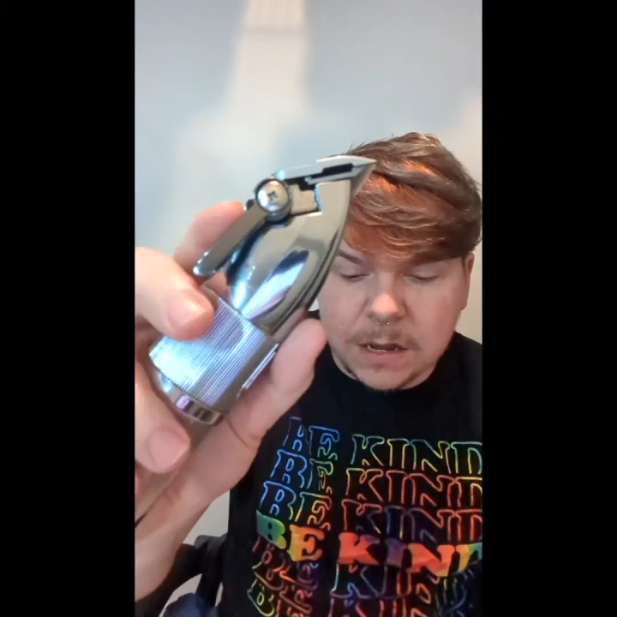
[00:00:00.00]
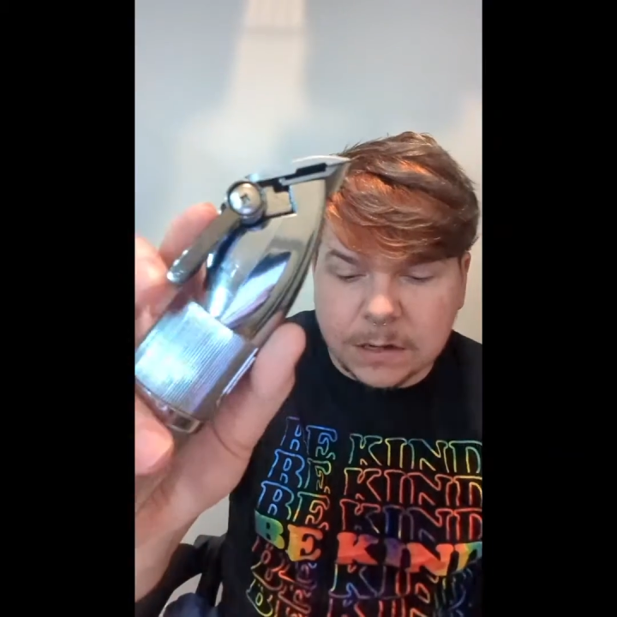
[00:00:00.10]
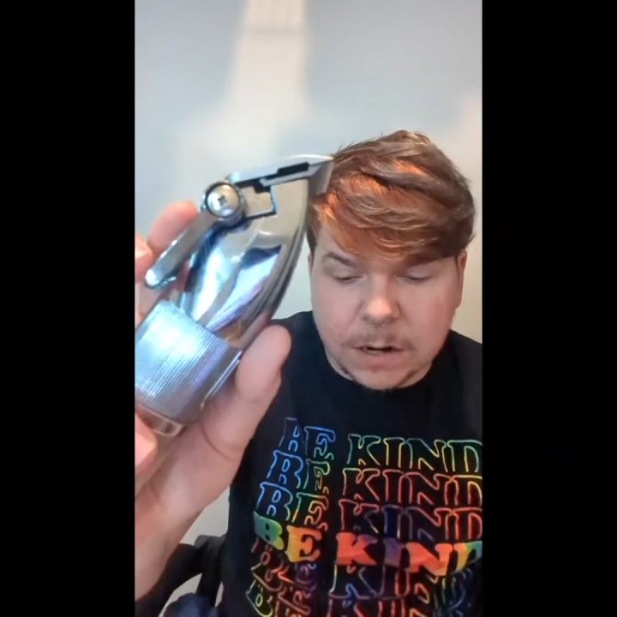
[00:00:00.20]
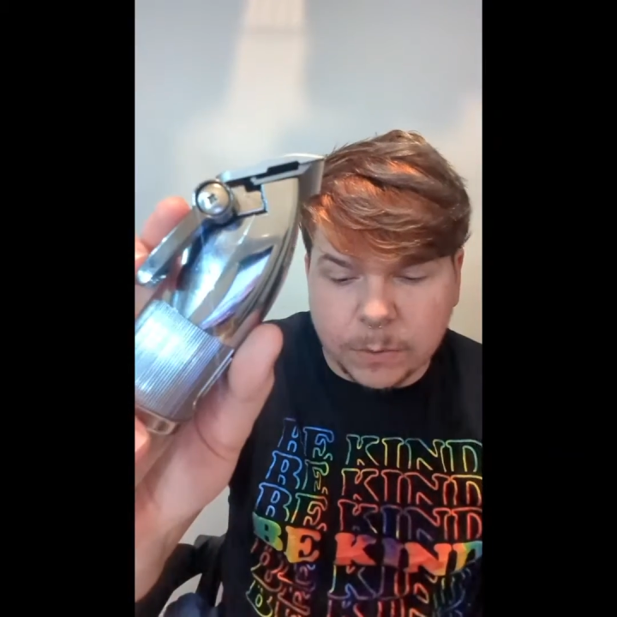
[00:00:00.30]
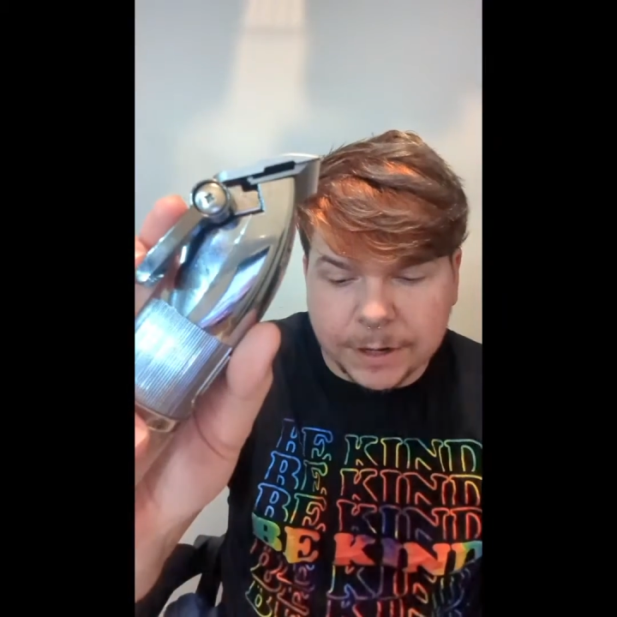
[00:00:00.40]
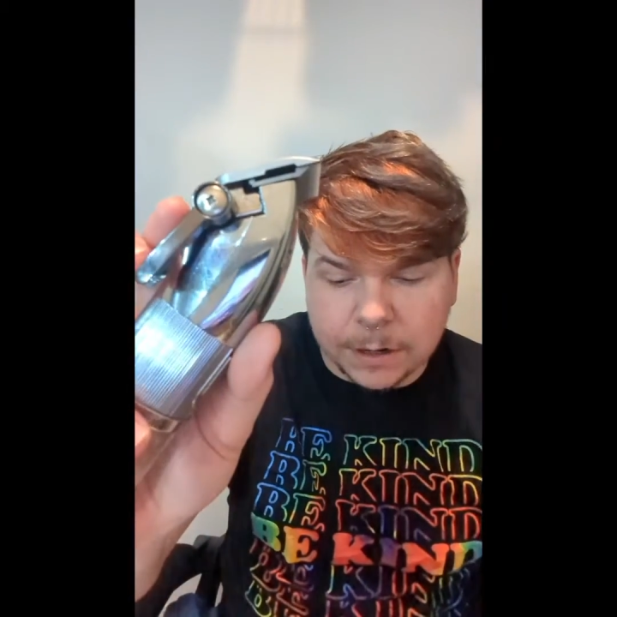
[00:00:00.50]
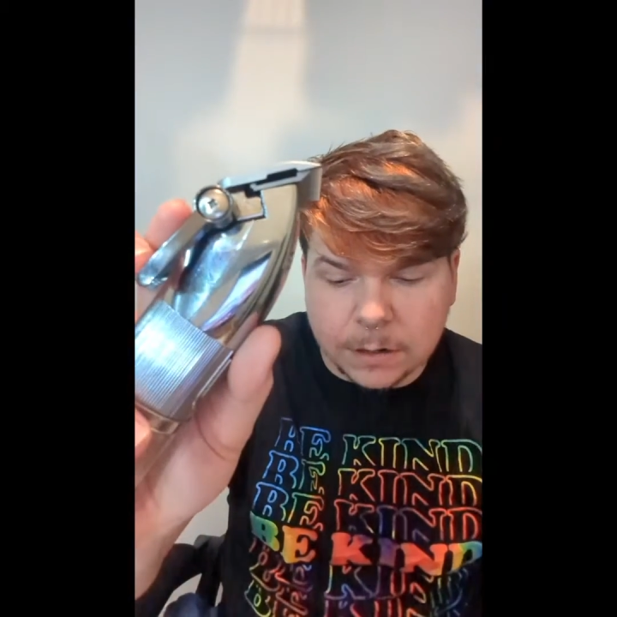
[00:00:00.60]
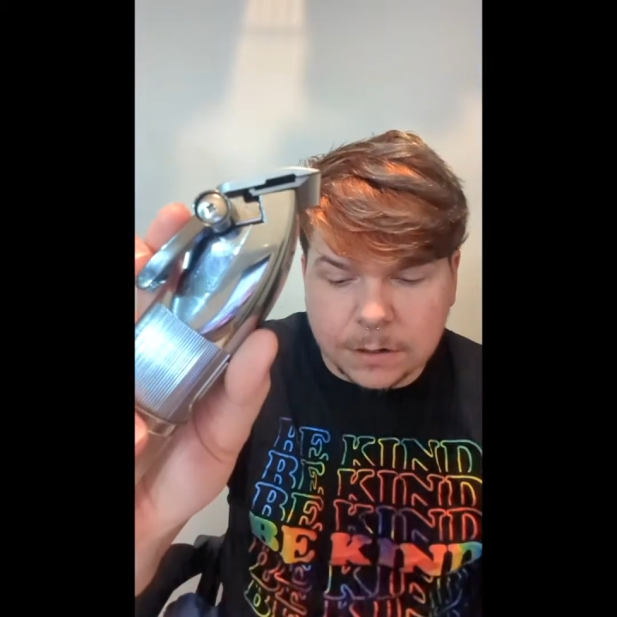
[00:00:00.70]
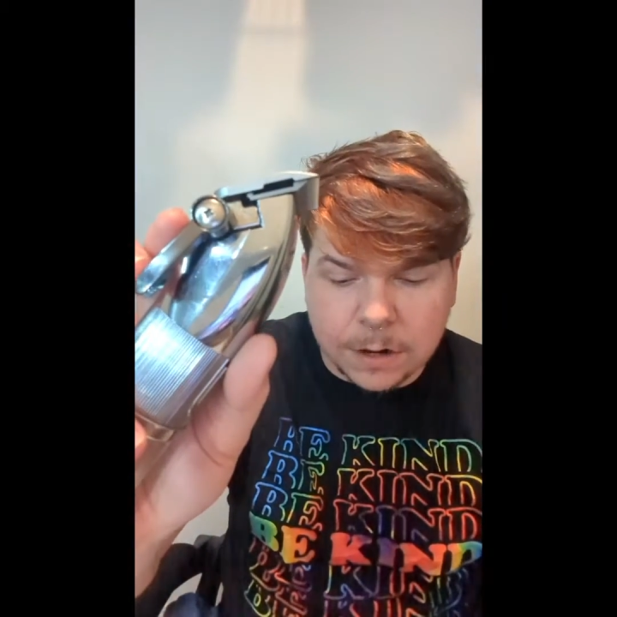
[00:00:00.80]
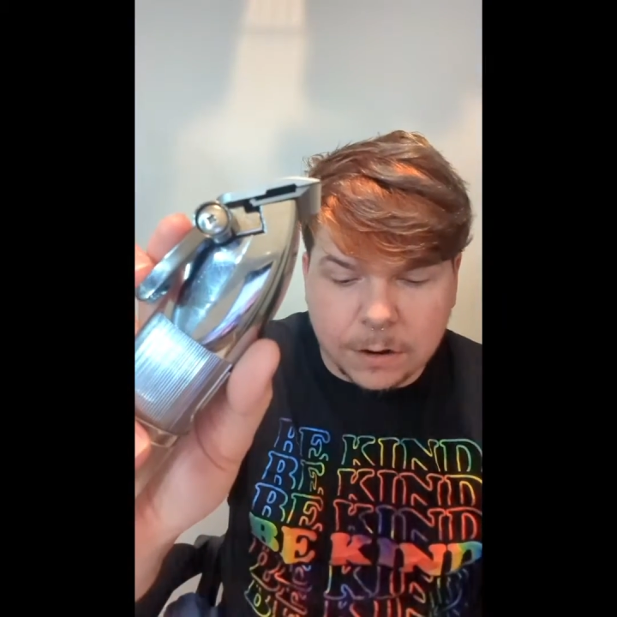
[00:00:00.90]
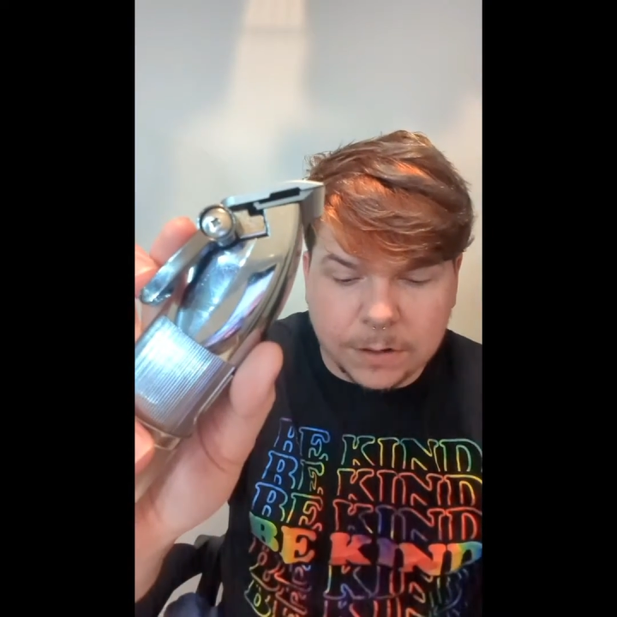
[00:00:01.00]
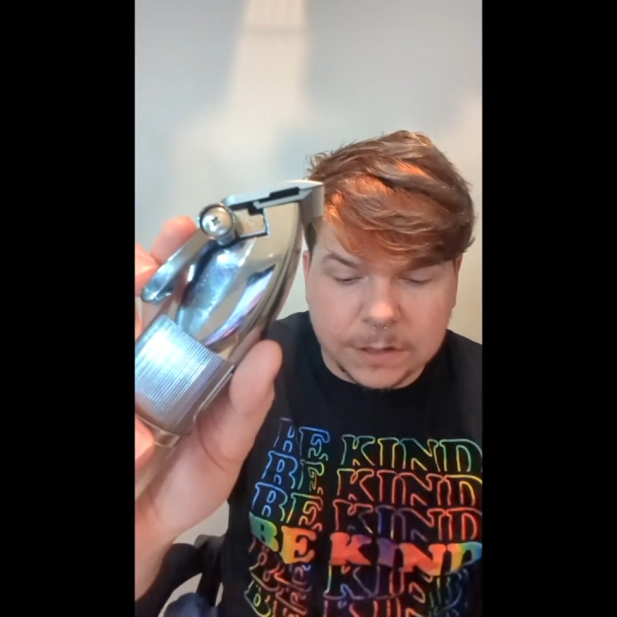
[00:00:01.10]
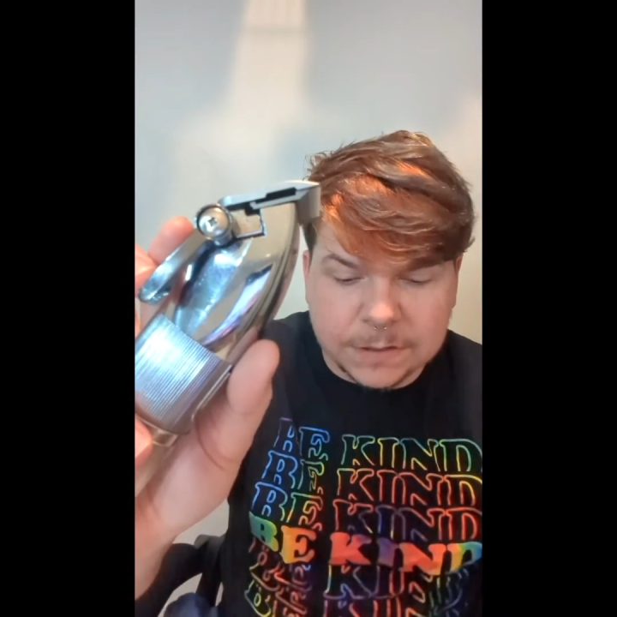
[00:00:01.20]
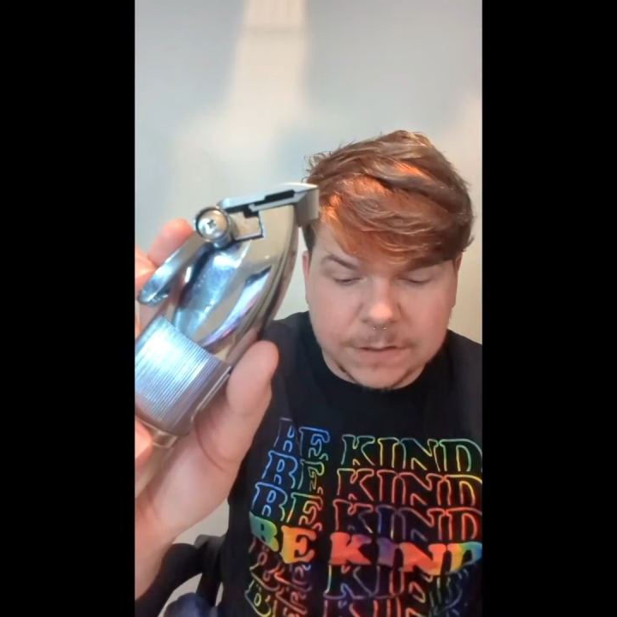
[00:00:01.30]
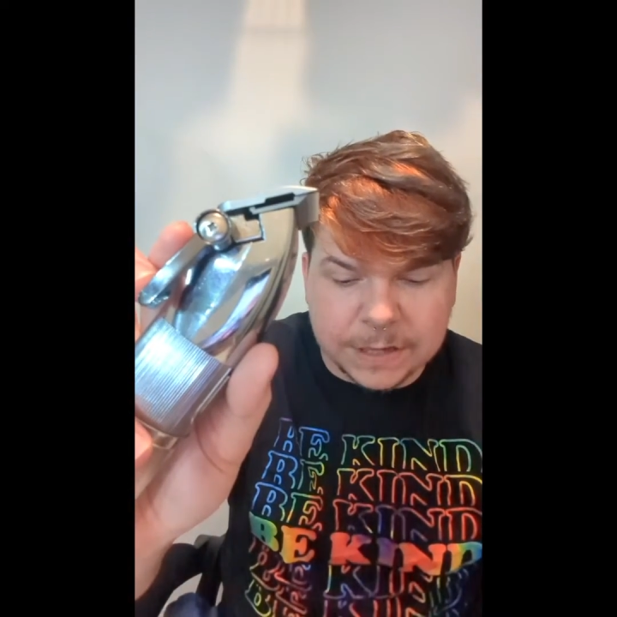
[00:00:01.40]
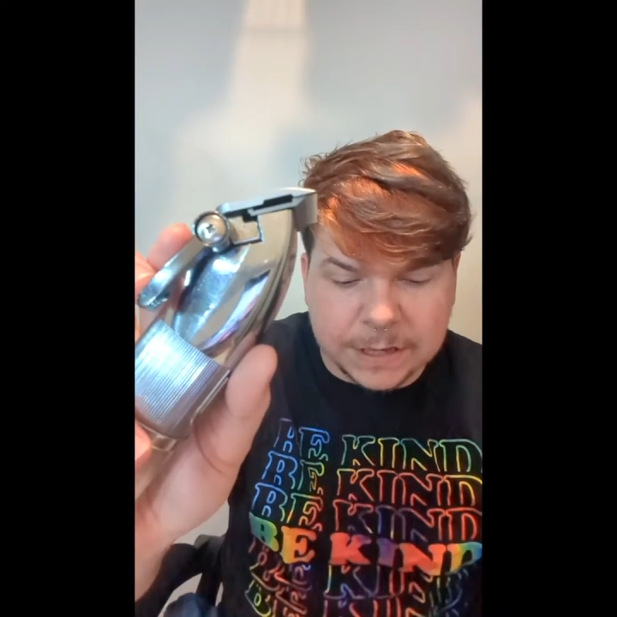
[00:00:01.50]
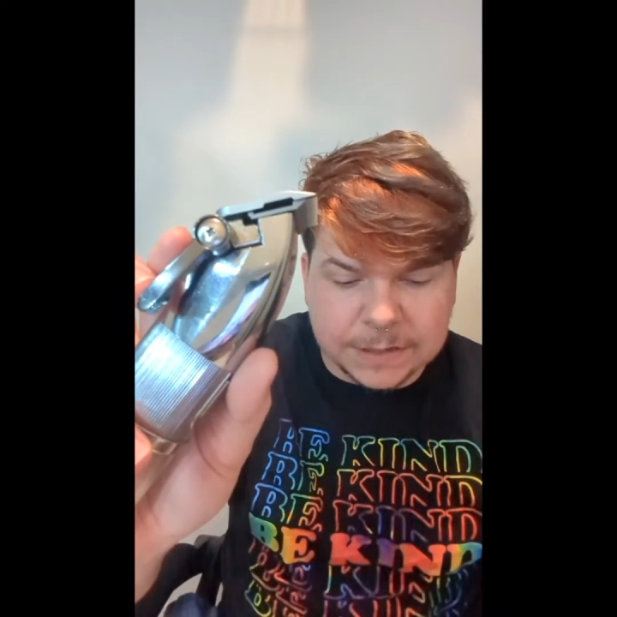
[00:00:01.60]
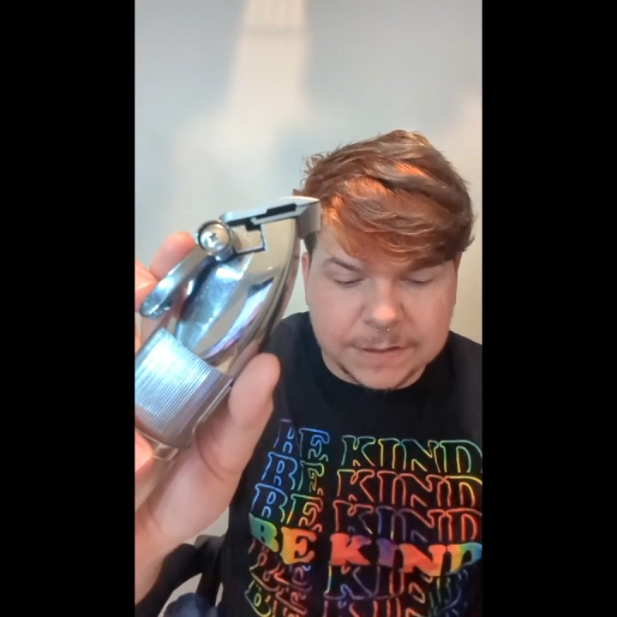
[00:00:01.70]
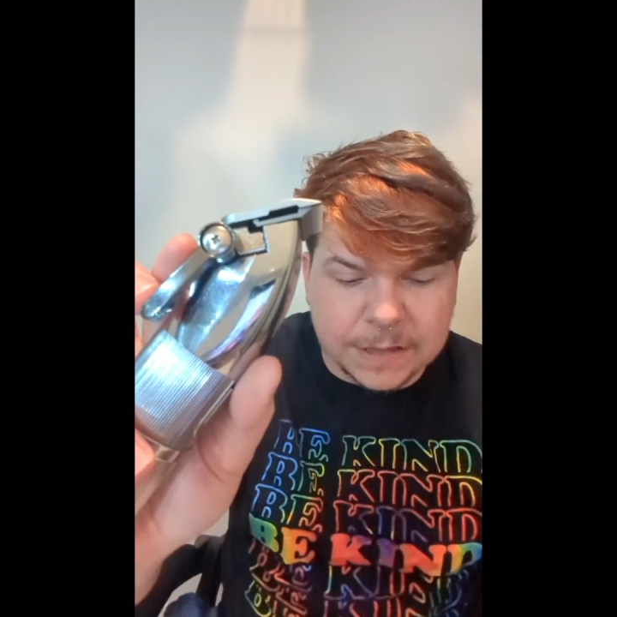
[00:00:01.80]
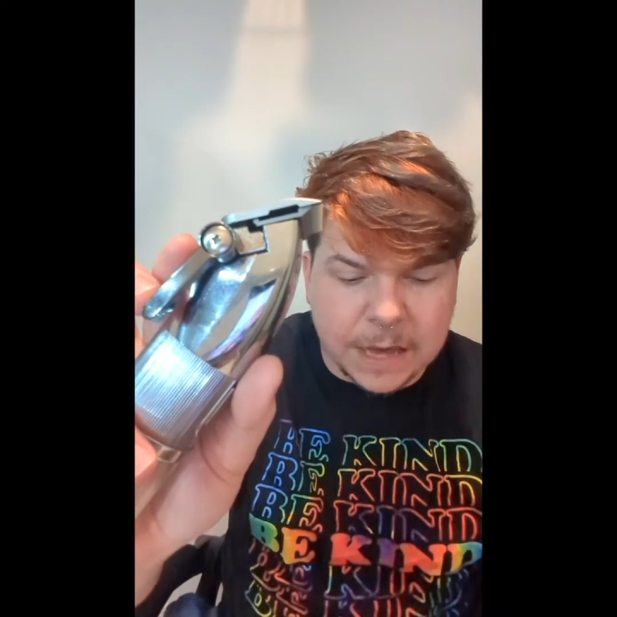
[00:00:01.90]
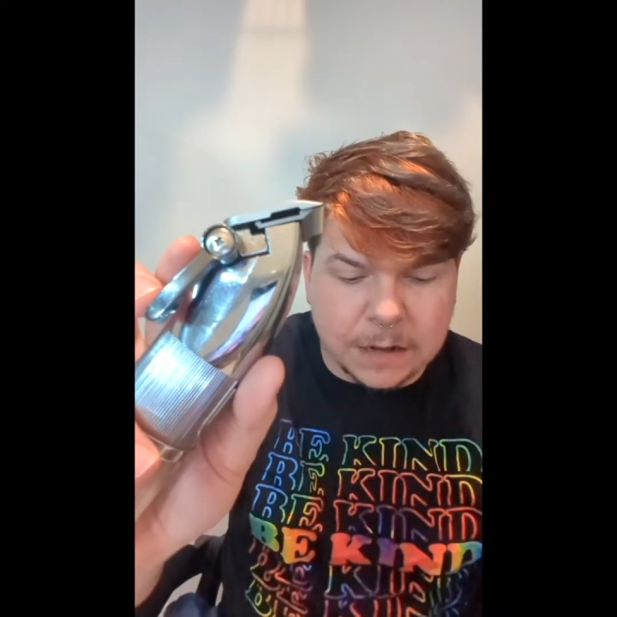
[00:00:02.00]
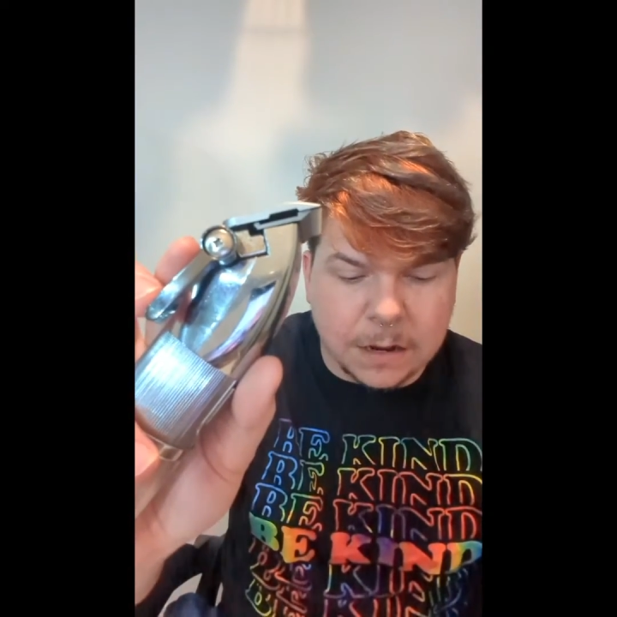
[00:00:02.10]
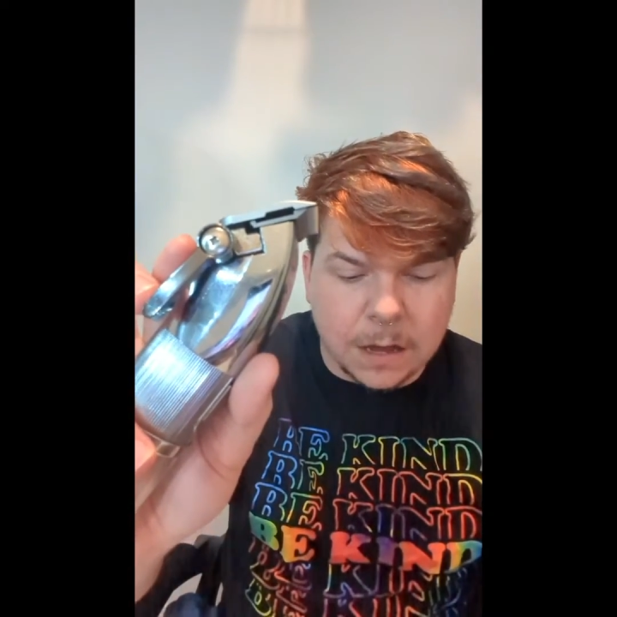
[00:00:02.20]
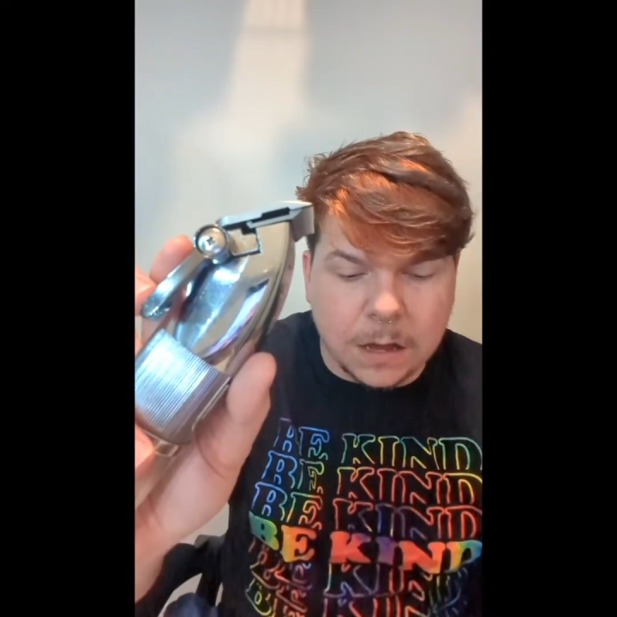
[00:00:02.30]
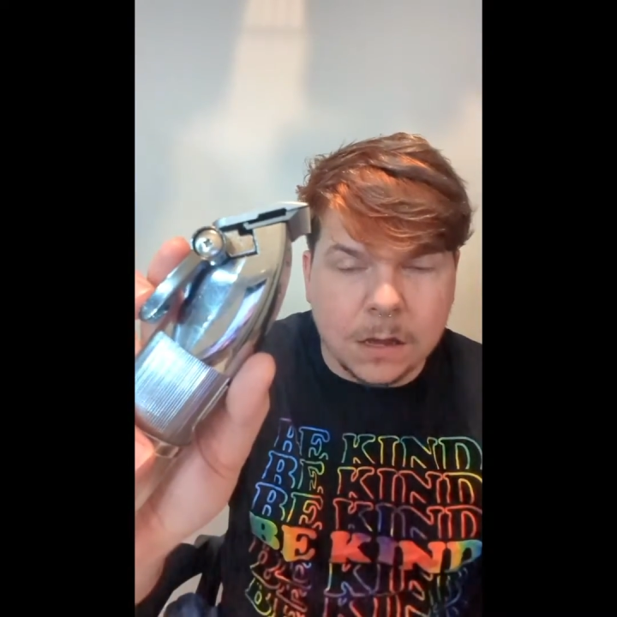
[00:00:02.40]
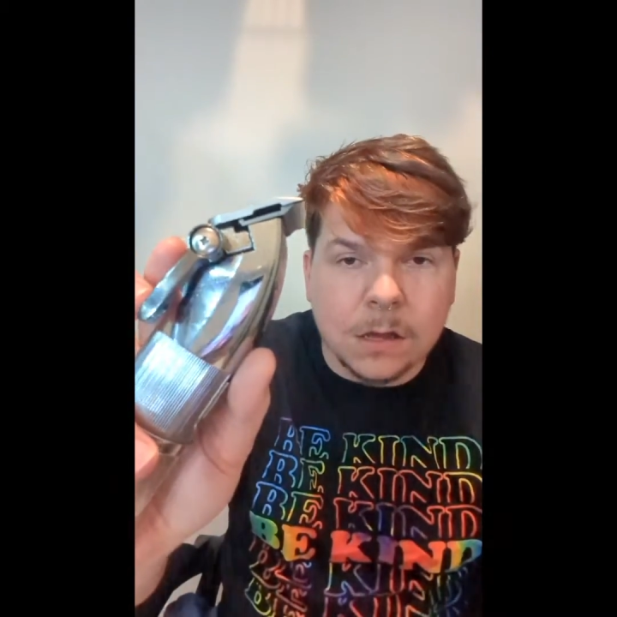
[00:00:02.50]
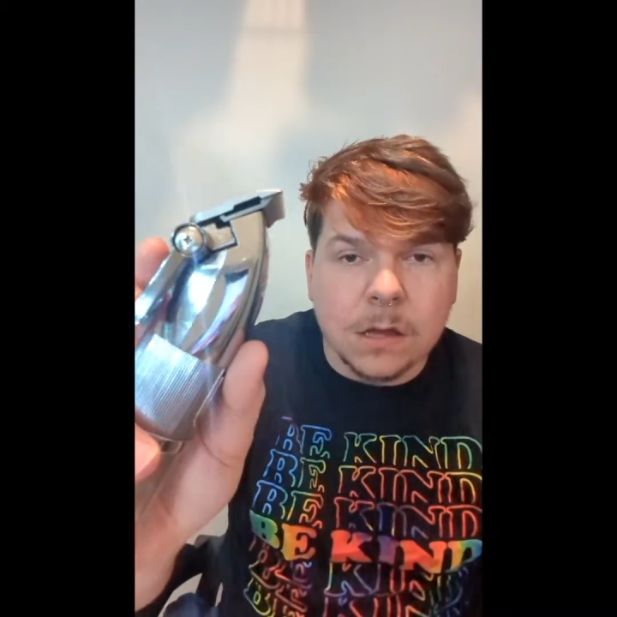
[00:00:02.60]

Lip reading: Now what you're going to notice is that